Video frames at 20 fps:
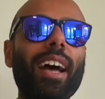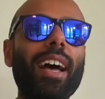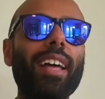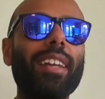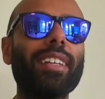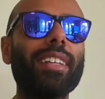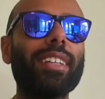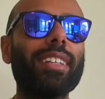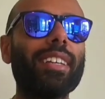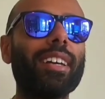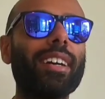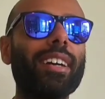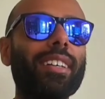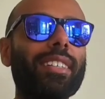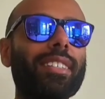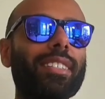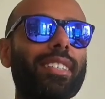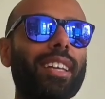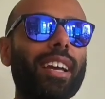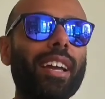and he
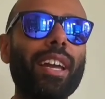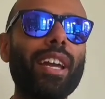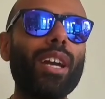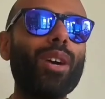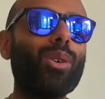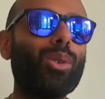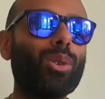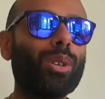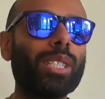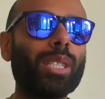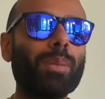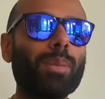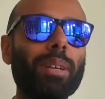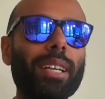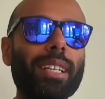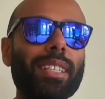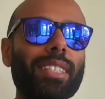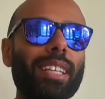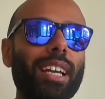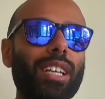does a hill or a
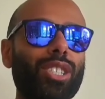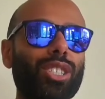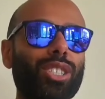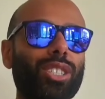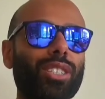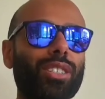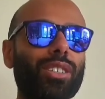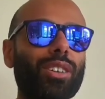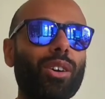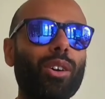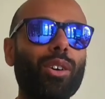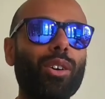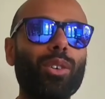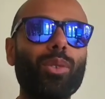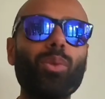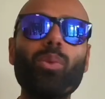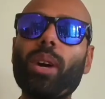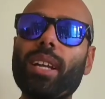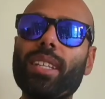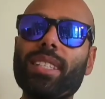speed session
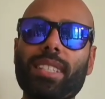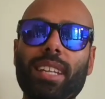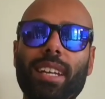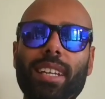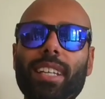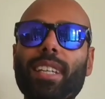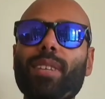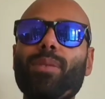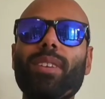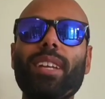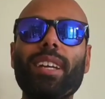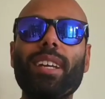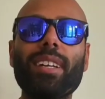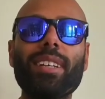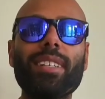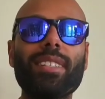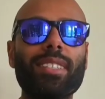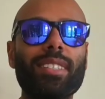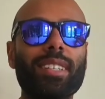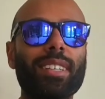on Wednesday
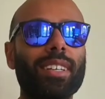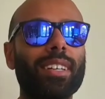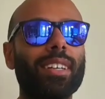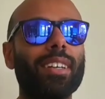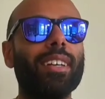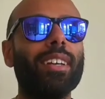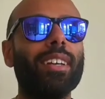evenings.